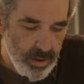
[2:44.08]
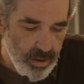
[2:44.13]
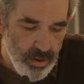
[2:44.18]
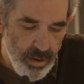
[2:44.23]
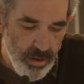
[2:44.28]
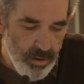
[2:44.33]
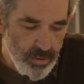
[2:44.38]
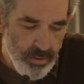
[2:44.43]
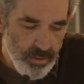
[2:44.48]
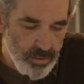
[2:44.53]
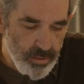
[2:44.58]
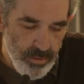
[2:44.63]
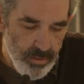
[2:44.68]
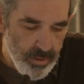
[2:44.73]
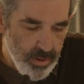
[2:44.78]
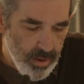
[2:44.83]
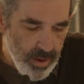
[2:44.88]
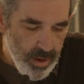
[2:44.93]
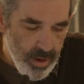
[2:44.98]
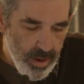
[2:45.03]
No,
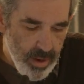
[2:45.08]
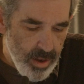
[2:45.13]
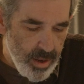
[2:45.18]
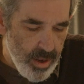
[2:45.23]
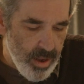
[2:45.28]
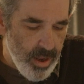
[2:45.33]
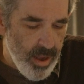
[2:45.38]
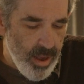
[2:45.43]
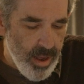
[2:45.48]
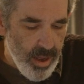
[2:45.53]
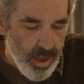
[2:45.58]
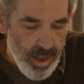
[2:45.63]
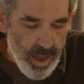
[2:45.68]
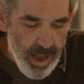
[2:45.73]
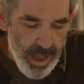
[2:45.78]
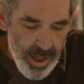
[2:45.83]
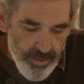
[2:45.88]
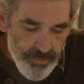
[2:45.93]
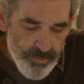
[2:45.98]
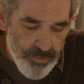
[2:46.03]

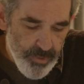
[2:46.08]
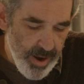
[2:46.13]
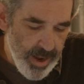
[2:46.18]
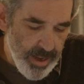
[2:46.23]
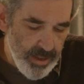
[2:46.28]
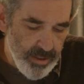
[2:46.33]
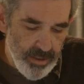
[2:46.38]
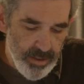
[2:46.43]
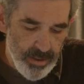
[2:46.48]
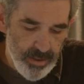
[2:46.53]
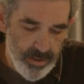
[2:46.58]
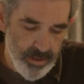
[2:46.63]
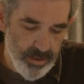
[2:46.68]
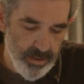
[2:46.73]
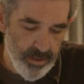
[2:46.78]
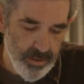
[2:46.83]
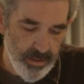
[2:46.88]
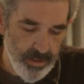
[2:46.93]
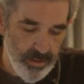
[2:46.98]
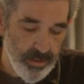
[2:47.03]
I have friends,
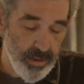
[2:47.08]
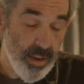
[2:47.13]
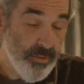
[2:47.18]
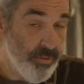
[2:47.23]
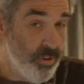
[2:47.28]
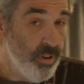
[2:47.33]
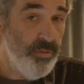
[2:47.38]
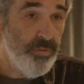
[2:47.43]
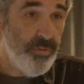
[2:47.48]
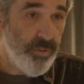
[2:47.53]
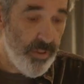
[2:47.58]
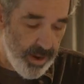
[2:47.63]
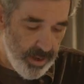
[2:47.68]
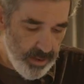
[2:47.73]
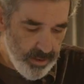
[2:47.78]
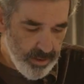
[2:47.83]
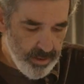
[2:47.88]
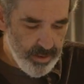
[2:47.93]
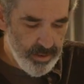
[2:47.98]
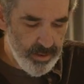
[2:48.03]
I have good
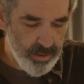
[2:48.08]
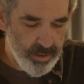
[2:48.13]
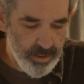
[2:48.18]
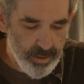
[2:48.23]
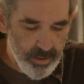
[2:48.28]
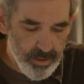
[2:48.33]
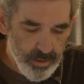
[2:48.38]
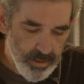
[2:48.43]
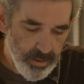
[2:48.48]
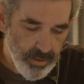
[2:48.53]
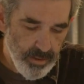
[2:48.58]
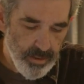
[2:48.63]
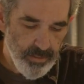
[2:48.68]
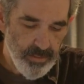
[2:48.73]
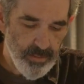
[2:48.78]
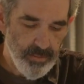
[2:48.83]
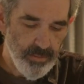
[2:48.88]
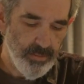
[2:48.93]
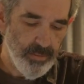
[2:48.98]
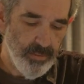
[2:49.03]
friends,
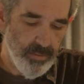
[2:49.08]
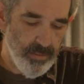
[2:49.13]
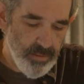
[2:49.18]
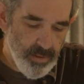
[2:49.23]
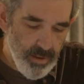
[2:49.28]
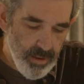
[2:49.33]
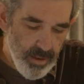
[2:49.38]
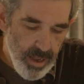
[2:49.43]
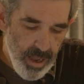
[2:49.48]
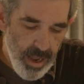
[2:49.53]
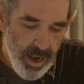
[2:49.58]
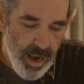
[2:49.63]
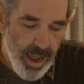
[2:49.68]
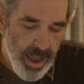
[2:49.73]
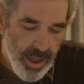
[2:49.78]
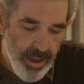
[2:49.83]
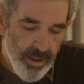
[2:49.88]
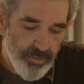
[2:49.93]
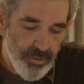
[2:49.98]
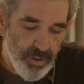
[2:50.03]
and
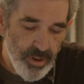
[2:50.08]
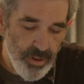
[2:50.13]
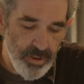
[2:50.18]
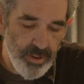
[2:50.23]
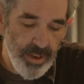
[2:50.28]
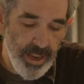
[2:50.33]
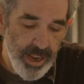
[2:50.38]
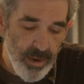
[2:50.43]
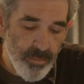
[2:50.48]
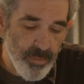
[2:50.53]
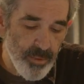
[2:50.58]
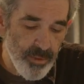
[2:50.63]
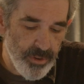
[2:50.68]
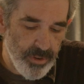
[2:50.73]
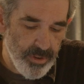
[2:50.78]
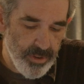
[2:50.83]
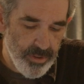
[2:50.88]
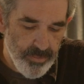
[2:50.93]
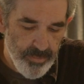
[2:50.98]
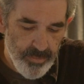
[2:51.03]
I have good
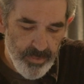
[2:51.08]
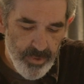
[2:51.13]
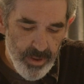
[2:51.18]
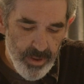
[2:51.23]
neighbors.